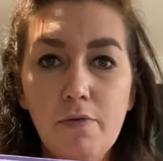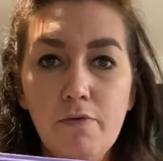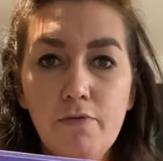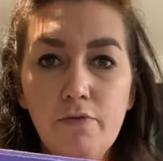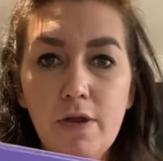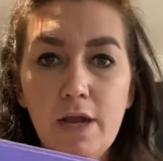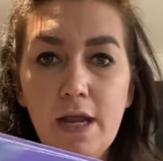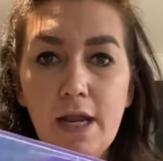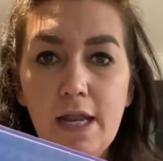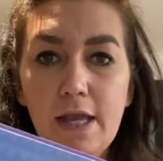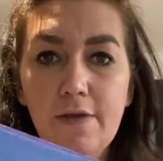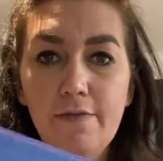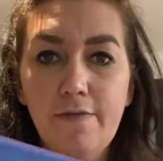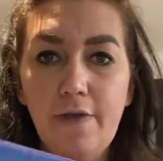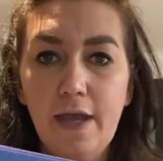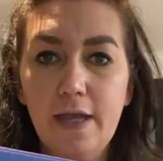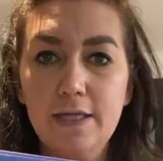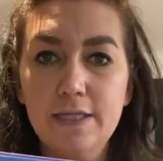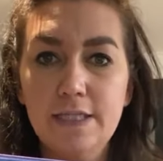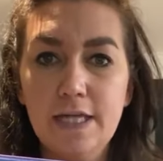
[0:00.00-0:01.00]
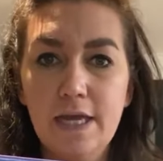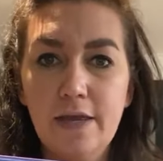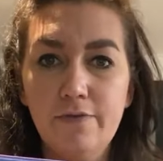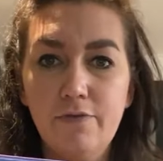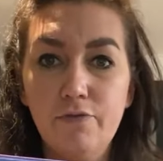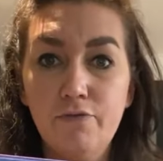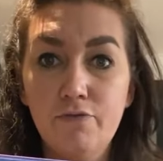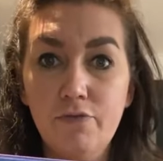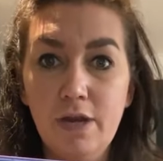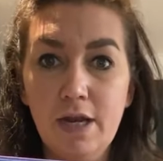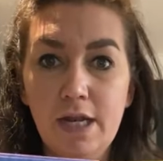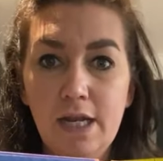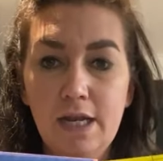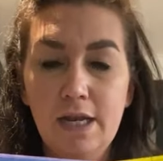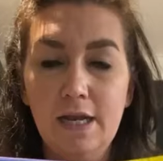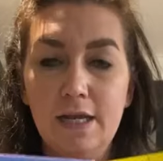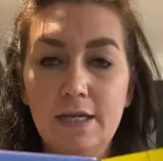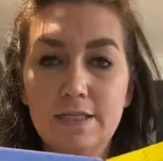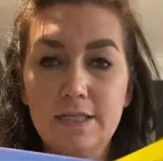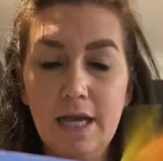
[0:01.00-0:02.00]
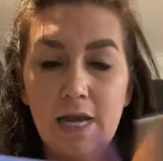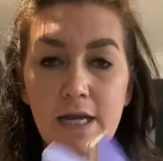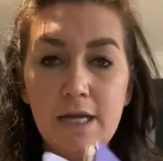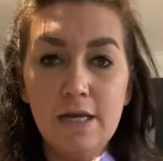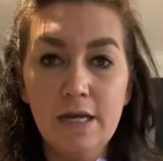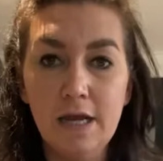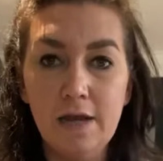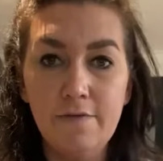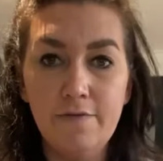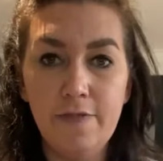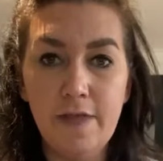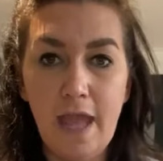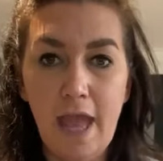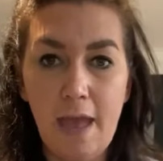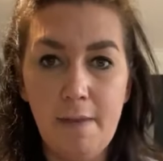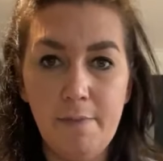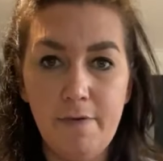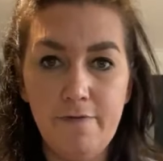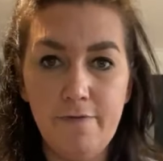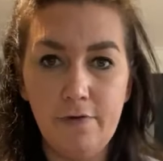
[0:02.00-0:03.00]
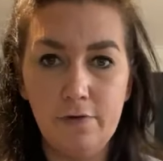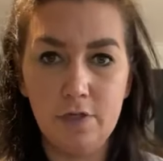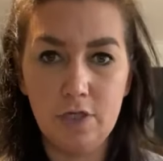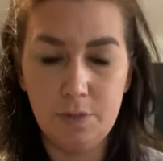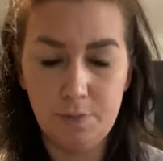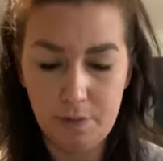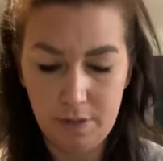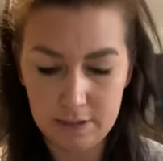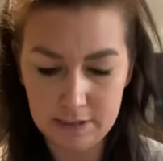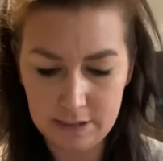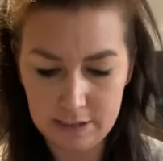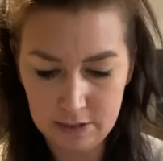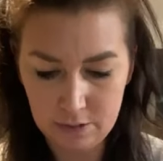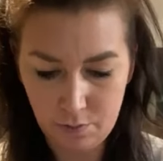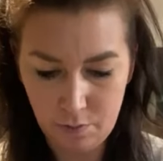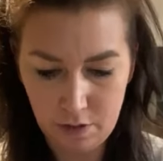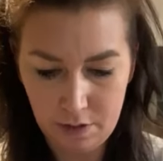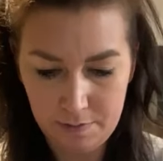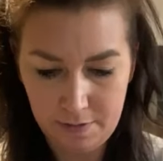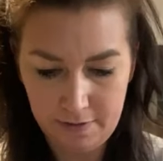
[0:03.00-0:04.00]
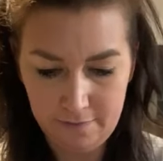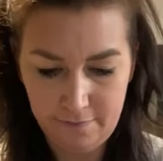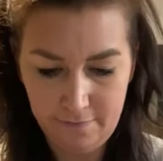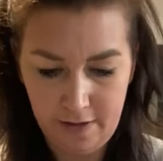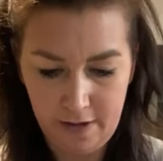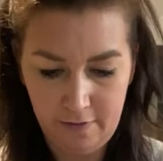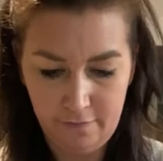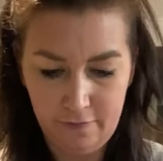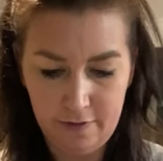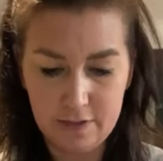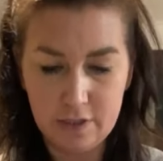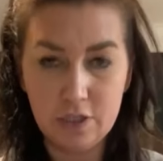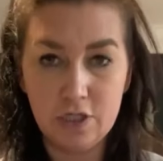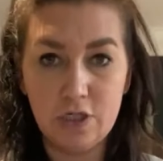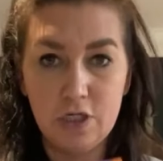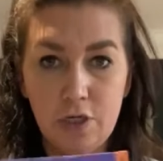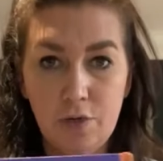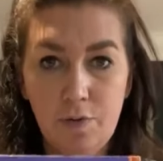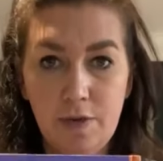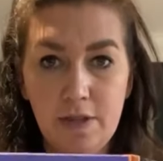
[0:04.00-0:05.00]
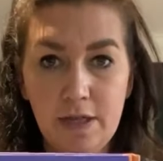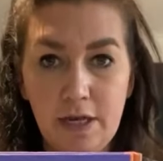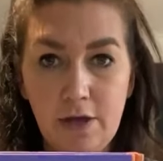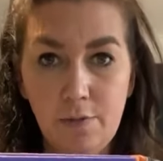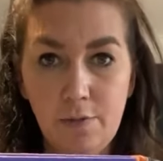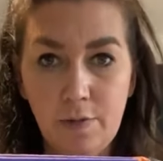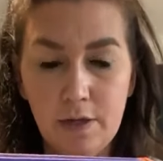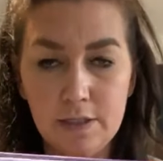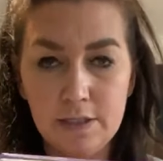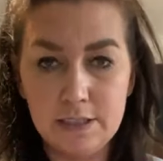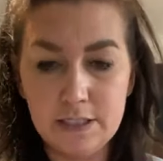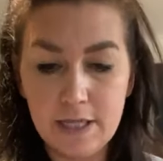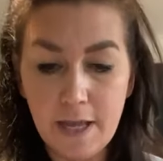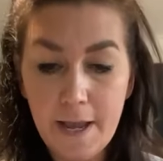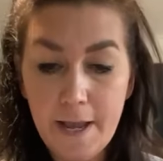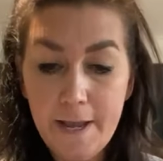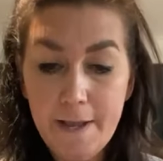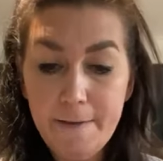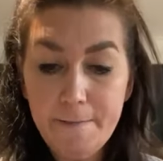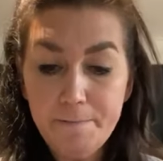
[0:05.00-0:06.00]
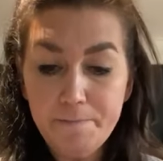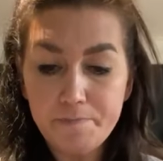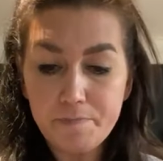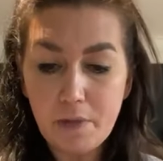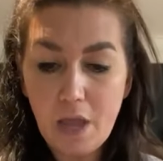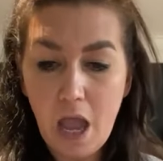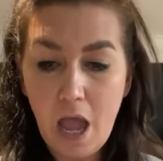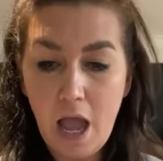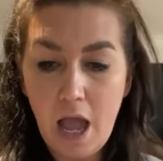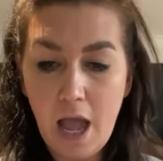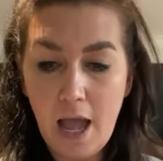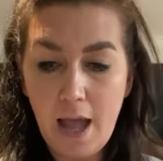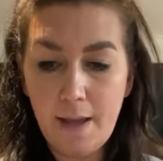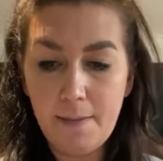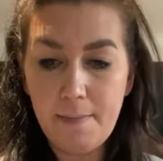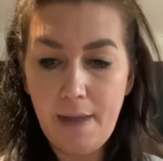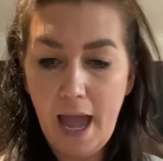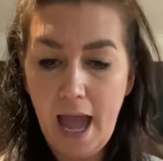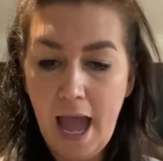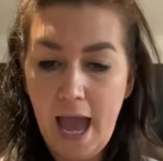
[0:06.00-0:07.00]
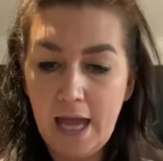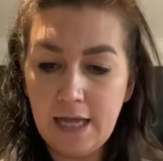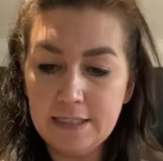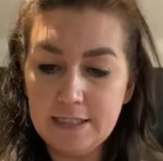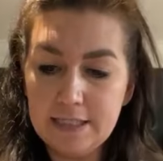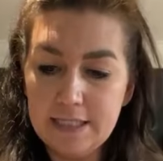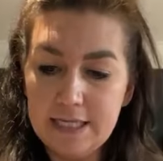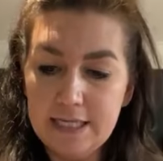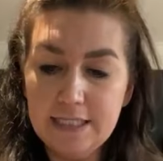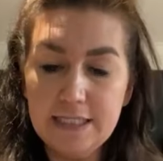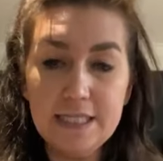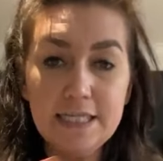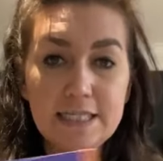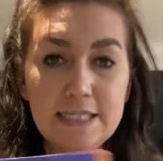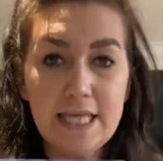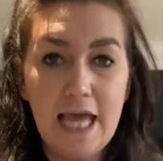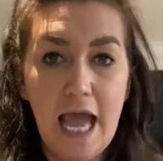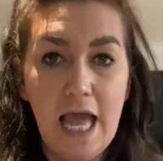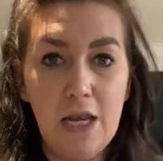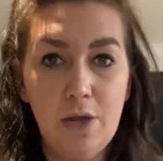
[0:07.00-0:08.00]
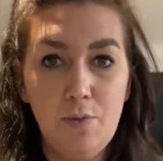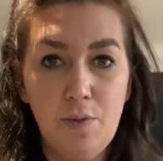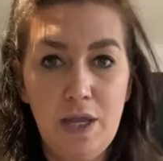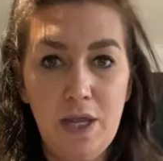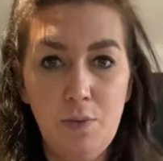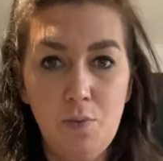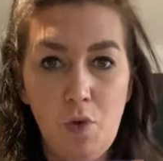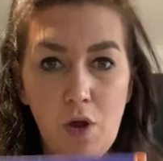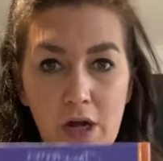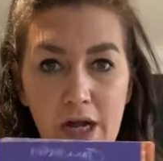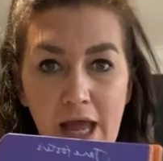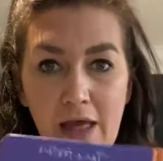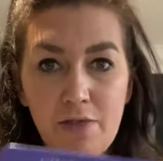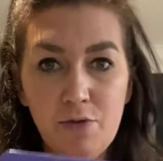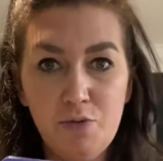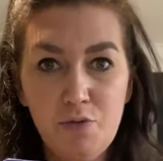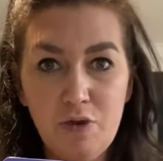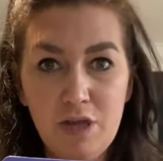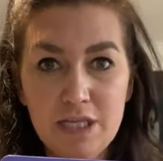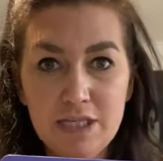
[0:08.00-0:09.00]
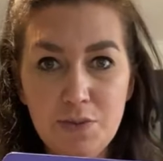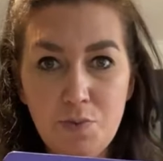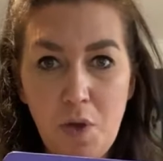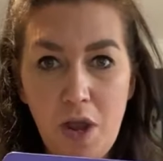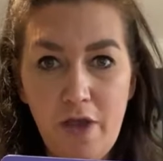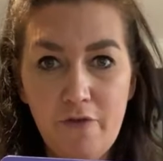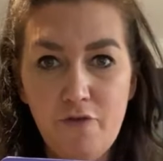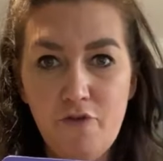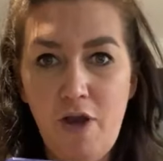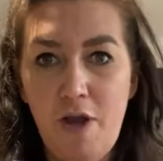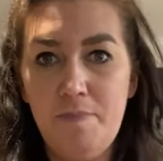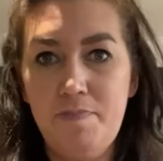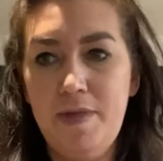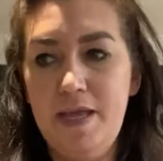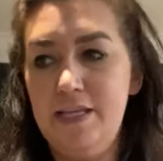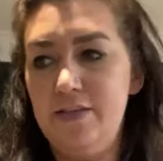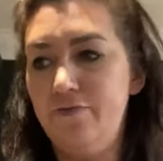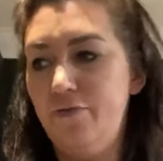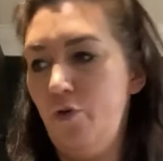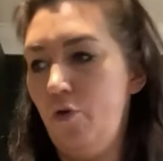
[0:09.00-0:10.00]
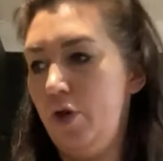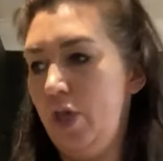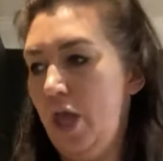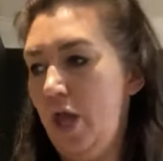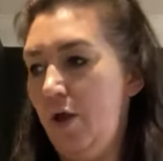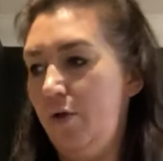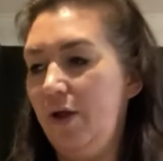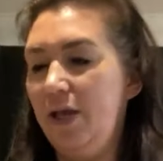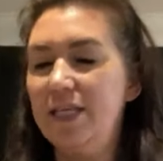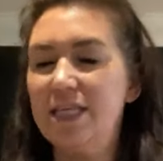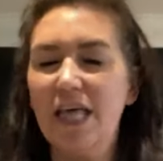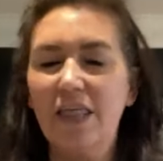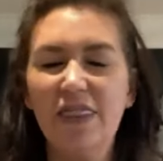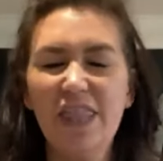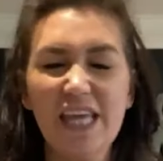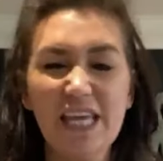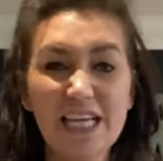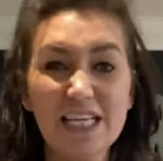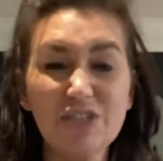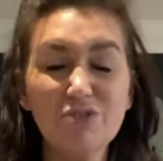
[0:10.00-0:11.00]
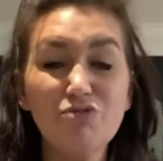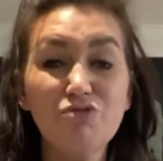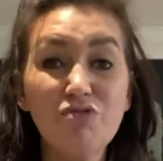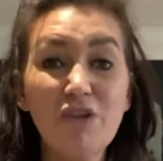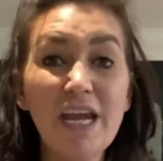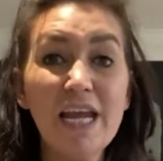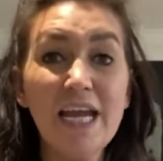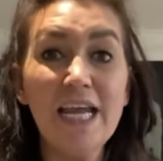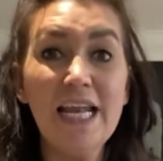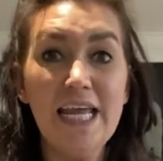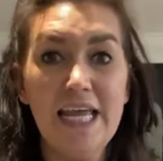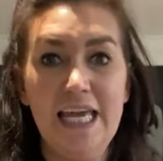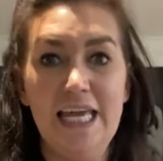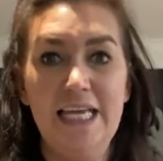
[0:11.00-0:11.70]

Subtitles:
but really effective, really nice. I love the Emma Foster books. These are one of my favourites to do with little ones. And this is the Halloween one. Now, the reason why I've grabbed this for you is I think it's really